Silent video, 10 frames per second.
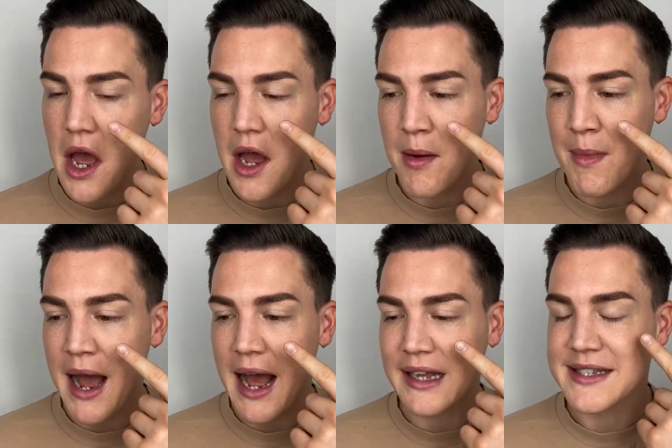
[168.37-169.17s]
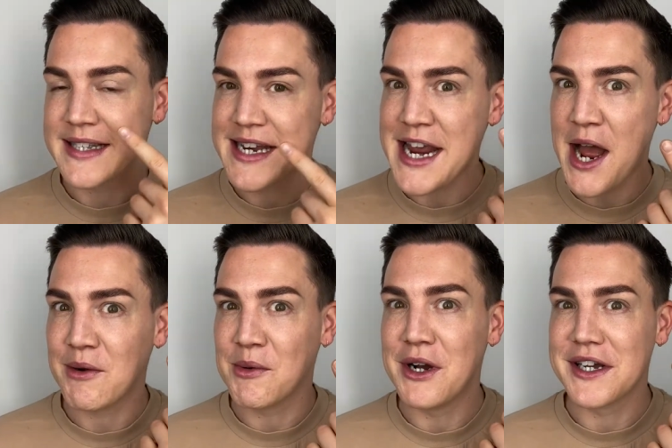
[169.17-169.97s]
Um, I'll see how
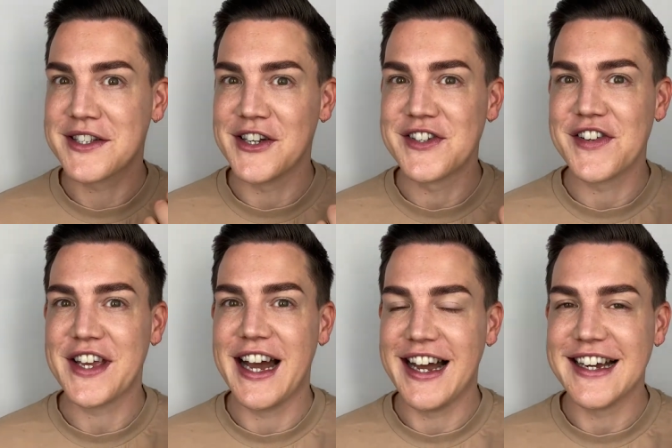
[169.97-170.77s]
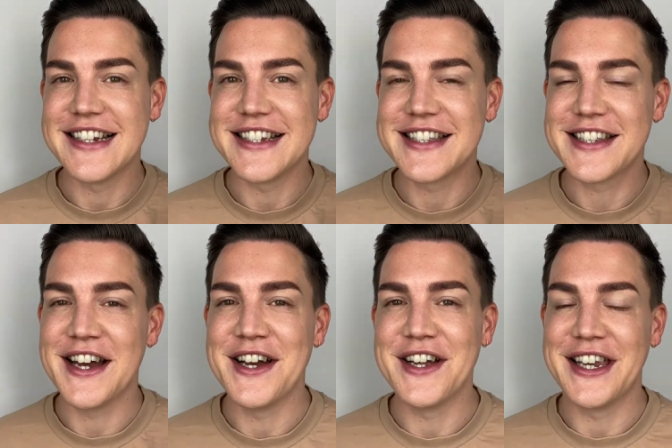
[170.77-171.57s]
it works under the eyes
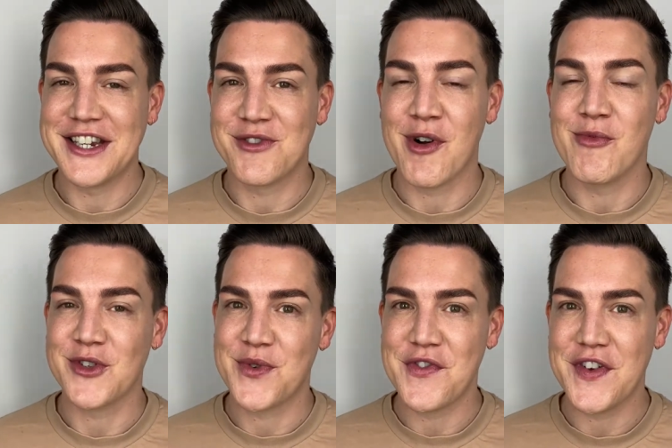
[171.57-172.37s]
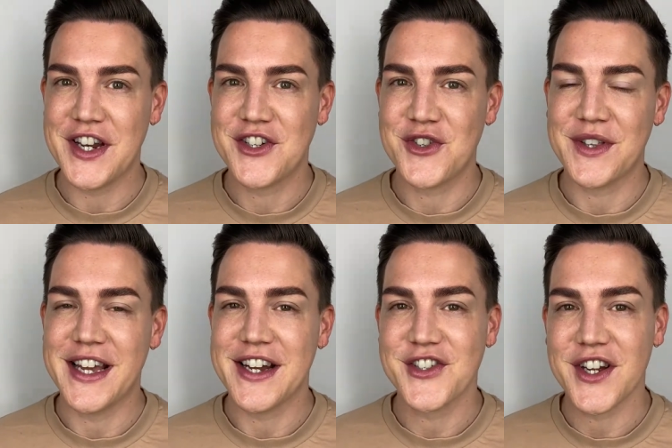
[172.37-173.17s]
uh, later on once we've finished doing the
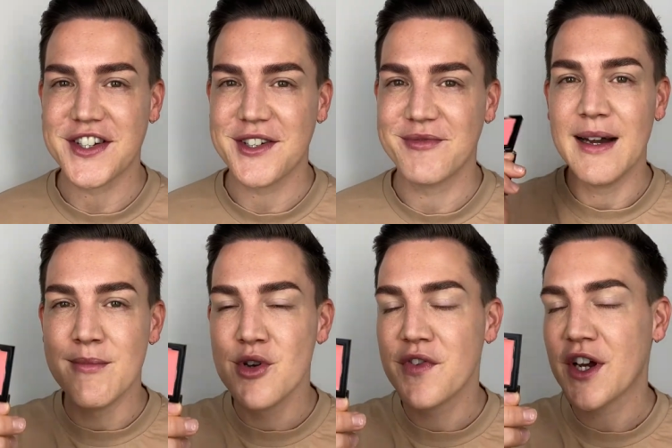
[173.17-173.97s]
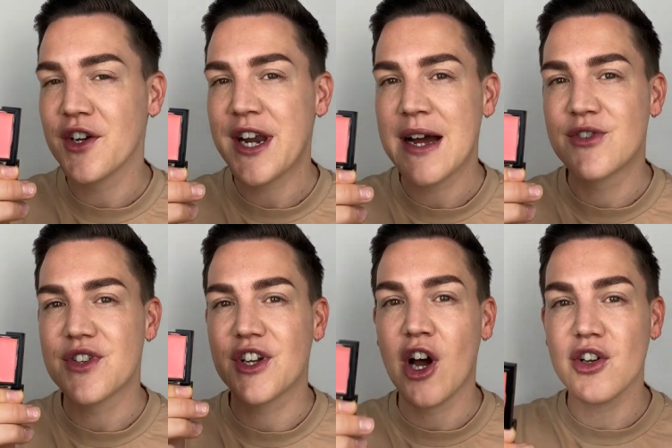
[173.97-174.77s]
eyeshadow. I'm moving on now to
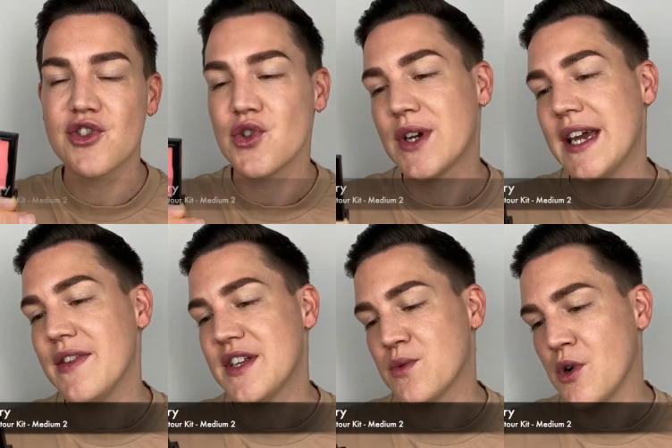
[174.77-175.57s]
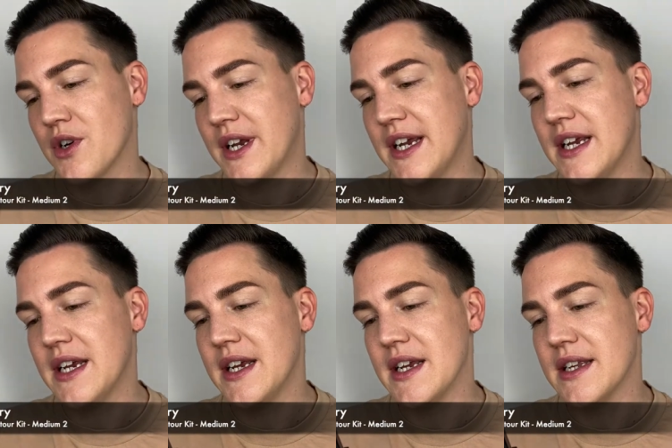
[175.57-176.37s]
the contour kit. This one
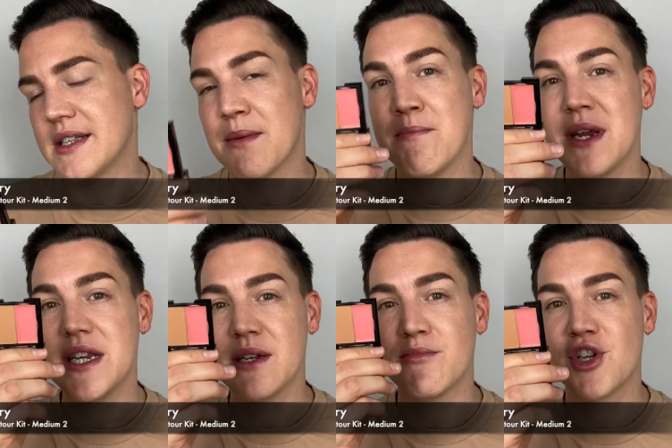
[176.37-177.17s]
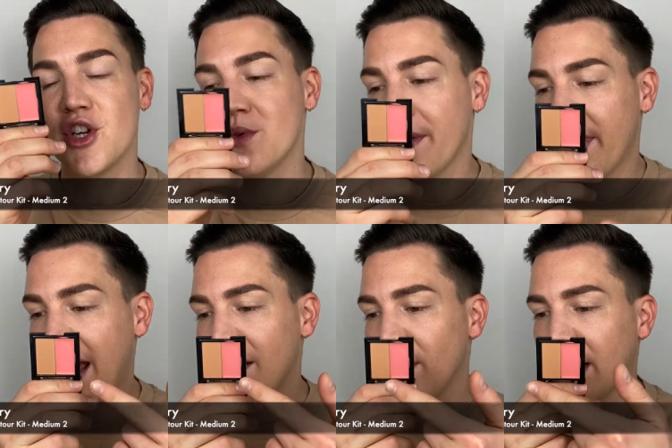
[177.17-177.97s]
is medium two, and they
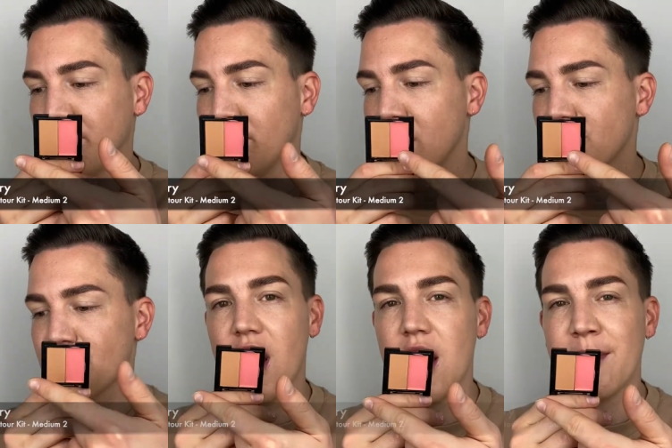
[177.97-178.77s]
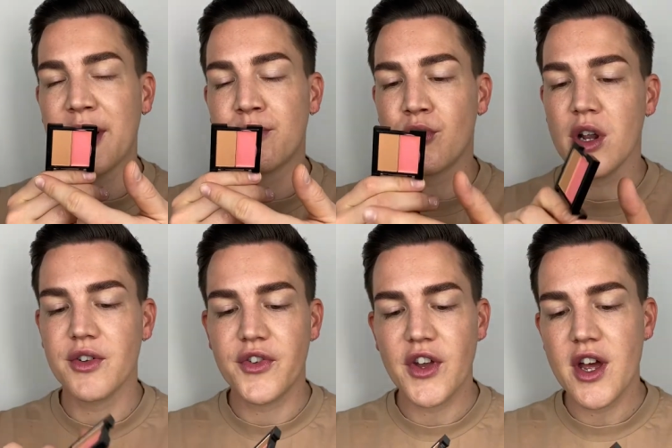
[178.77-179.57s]
have like a blush um, and a
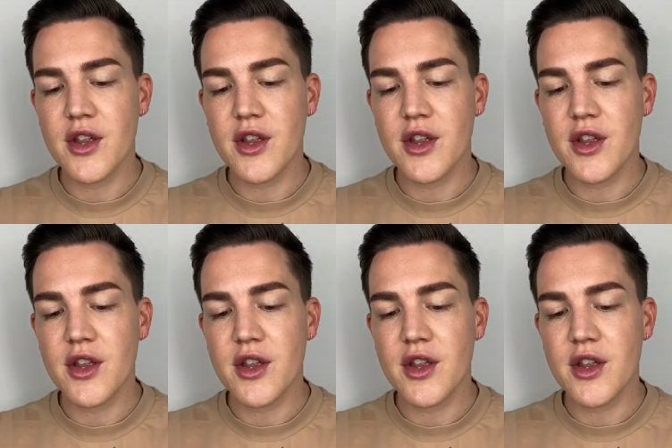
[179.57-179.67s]
bronzer.